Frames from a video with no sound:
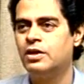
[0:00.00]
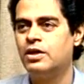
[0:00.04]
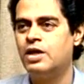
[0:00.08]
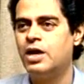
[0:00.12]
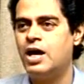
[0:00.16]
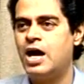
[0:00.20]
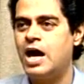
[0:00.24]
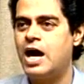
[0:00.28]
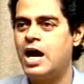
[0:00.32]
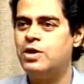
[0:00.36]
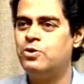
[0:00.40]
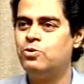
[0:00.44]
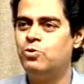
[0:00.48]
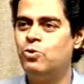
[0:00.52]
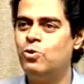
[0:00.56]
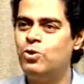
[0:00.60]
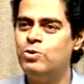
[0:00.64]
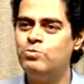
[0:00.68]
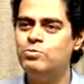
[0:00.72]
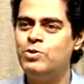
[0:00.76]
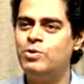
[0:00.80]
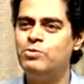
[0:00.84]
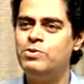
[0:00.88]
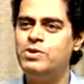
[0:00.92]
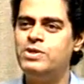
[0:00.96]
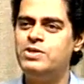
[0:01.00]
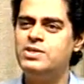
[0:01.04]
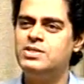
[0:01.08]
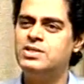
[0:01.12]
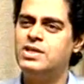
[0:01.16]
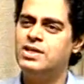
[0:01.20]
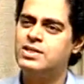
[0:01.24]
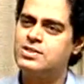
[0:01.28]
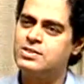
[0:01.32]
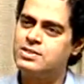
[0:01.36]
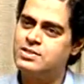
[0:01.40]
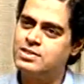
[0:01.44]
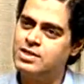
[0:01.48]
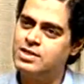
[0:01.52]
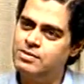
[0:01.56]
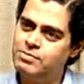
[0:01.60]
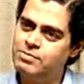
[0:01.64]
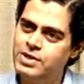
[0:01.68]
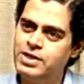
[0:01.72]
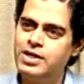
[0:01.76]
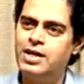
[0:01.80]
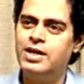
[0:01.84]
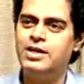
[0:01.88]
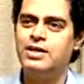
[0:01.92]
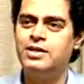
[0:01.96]
And hole mobility is extremely
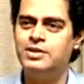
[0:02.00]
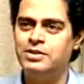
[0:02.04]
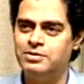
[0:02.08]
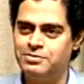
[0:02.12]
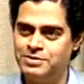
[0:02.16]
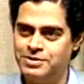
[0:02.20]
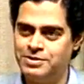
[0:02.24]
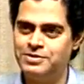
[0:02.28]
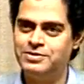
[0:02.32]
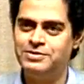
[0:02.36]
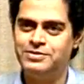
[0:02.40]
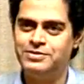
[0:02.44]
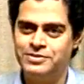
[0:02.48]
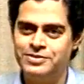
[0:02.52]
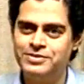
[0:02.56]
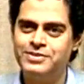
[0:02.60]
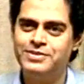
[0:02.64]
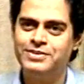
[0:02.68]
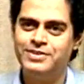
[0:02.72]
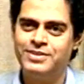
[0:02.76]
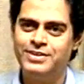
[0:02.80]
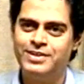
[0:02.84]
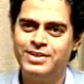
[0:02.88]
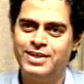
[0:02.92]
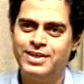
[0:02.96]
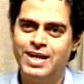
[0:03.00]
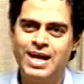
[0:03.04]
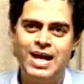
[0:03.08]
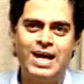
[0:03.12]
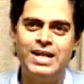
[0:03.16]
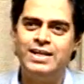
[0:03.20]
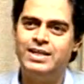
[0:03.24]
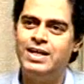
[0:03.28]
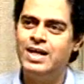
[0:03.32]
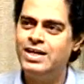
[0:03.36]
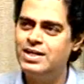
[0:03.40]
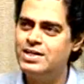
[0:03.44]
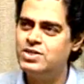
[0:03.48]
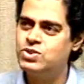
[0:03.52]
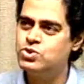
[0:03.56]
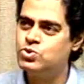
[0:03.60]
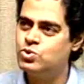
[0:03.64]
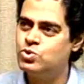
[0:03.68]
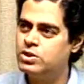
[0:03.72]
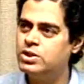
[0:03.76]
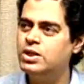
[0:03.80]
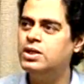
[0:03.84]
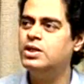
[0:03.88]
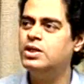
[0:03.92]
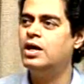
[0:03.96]
negligible. And that is
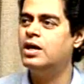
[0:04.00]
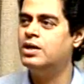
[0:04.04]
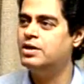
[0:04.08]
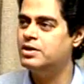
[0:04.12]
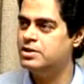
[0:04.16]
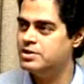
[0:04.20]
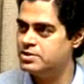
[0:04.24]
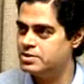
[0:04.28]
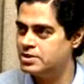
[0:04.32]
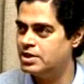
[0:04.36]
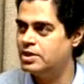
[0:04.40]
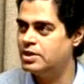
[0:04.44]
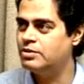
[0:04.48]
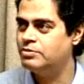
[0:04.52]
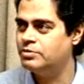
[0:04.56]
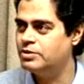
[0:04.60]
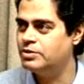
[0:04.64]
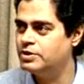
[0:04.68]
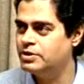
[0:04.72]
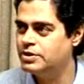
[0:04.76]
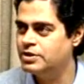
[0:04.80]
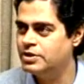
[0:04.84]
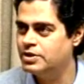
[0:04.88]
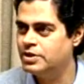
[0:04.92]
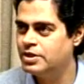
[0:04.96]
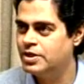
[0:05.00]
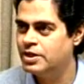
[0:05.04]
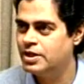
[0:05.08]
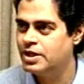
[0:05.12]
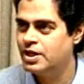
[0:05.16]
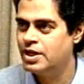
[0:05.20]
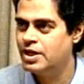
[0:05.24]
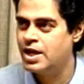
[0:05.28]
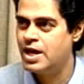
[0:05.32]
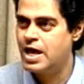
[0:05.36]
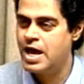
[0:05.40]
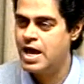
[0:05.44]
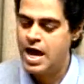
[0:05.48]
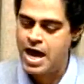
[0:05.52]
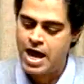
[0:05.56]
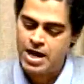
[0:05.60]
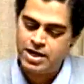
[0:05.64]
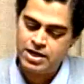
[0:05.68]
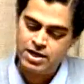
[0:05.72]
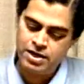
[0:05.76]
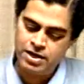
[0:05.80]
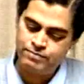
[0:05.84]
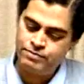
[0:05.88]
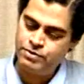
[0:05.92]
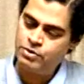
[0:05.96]
totally undesirable. And
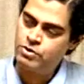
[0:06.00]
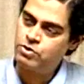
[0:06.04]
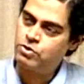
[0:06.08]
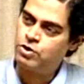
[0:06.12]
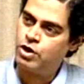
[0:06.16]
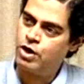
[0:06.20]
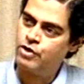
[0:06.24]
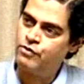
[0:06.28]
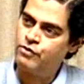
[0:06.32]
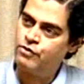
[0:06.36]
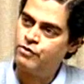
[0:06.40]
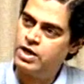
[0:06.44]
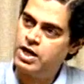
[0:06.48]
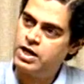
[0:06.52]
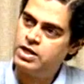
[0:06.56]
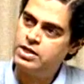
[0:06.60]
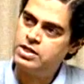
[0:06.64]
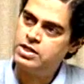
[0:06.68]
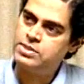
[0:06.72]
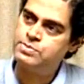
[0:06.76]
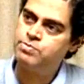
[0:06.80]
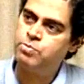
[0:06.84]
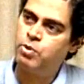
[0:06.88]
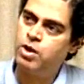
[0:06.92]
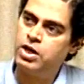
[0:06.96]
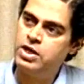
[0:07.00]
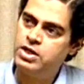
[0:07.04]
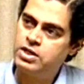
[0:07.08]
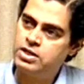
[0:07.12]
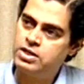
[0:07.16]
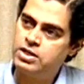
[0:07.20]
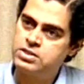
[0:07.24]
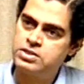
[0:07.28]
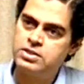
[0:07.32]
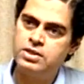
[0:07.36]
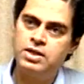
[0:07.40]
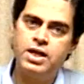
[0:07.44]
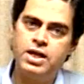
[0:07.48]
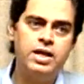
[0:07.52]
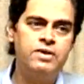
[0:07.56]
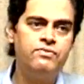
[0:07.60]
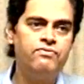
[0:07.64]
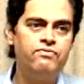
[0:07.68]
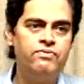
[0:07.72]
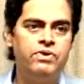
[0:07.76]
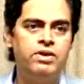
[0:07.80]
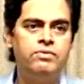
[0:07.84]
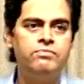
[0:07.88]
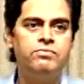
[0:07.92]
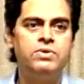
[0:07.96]
if you convert this polycrystalline
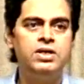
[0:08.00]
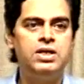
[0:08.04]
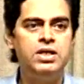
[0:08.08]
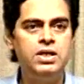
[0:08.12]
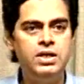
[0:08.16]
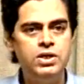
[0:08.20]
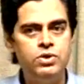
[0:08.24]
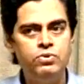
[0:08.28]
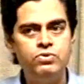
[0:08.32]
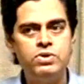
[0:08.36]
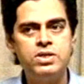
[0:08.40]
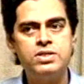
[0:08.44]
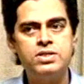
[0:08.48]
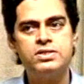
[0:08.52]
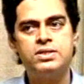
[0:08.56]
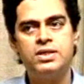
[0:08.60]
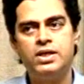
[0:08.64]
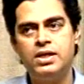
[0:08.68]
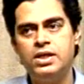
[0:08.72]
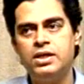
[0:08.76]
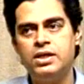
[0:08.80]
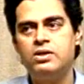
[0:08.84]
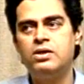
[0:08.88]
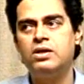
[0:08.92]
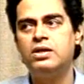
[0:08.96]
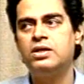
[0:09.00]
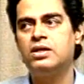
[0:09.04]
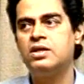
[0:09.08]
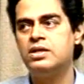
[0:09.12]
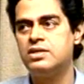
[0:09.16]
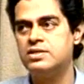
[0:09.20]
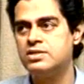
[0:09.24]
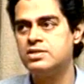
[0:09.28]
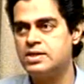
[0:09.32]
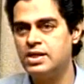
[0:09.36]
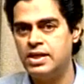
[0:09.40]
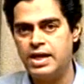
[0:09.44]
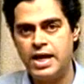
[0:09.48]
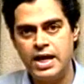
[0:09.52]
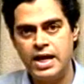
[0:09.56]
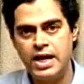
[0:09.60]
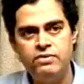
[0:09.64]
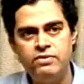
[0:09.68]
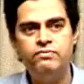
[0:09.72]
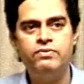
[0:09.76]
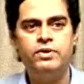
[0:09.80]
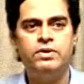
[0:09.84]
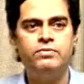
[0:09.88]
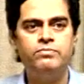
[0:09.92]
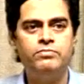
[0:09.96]
film into a silicon crystalline
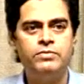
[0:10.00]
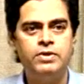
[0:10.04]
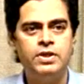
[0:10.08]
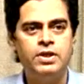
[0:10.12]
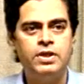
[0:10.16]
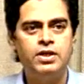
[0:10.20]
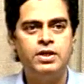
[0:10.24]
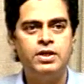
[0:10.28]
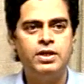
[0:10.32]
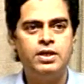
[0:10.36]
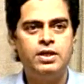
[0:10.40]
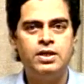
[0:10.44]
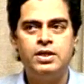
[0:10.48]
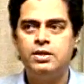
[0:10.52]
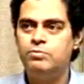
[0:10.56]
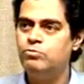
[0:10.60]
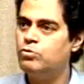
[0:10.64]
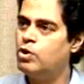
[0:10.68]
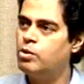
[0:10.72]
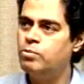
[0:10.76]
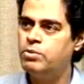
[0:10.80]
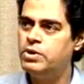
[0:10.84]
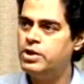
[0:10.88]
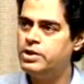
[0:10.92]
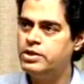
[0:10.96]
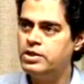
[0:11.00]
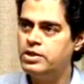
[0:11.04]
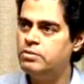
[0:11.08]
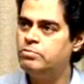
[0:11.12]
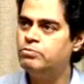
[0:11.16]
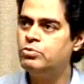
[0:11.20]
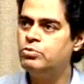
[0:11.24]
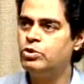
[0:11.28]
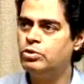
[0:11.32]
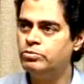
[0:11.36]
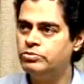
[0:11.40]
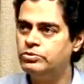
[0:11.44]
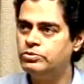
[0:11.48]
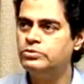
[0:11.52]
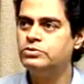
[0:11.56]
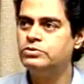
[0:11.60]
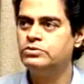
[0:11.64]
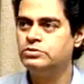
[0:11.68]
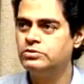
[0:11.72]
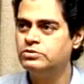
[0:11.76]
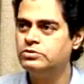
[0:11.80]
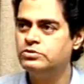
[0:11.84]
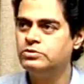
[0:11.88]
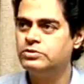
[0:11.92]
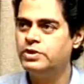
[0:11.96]
film, mobility improves.
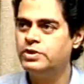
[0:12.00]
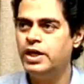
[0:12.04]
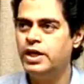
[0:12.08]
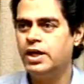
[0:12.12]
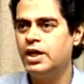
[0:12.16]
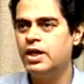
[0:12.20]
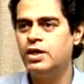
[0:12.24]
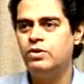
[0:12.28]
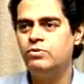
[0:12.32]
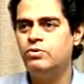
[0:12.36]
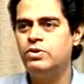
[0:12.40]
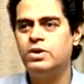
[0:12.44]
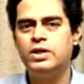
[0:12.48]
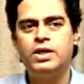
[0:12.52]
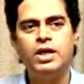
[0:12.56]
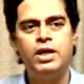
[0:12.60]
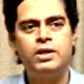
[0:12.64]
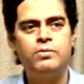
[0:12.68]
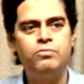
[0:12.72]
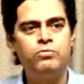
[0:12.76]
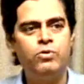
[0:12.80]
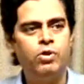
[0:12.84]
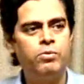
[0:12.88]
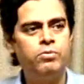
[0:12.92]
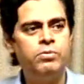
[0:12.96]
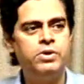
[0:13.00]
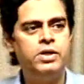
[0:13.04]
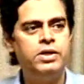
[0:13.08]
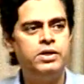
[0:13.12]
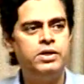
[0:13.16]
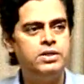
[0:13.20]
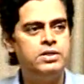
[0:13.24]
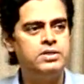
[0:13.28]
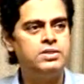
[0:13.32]
Again, we get mobilities,